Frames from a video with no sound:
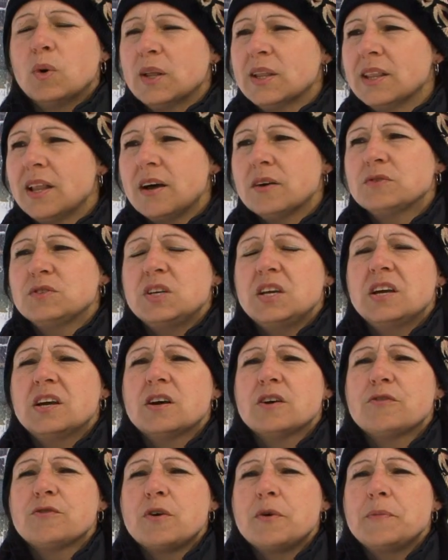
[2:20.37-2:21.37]
We'd love to
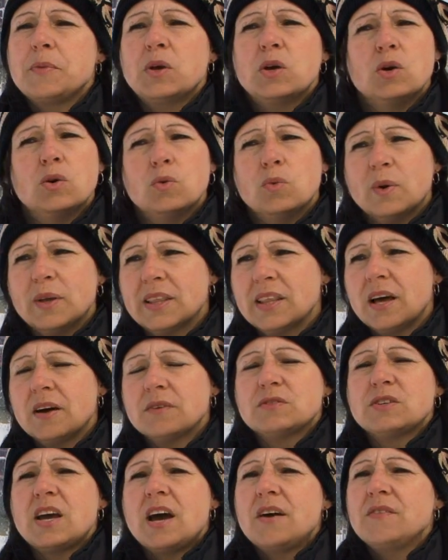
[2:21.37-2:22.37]
hear from you. We'd
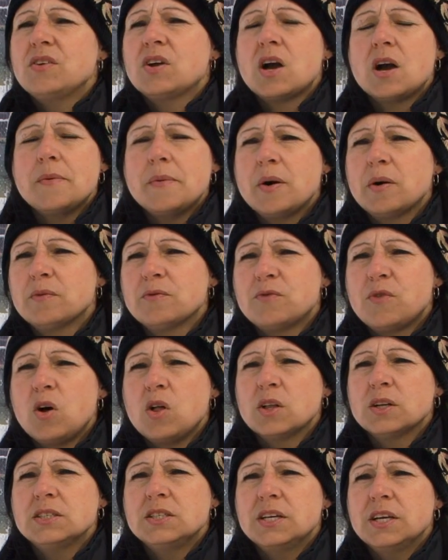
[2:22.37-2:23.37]
love to have you come out and
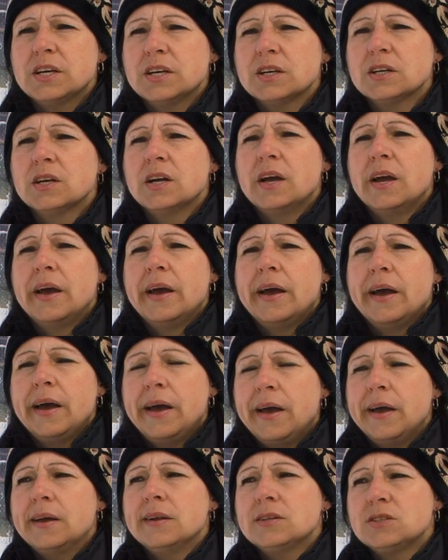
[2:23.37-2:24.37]
volunteer
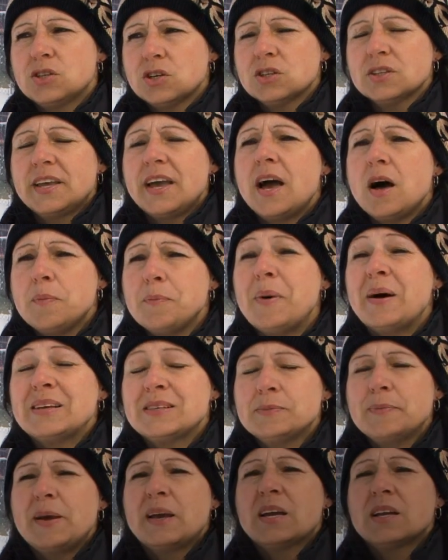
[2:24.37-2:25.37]
and certainly help
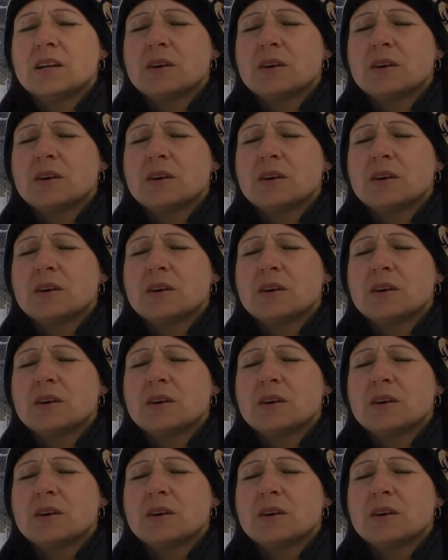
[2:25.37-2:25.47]
us make a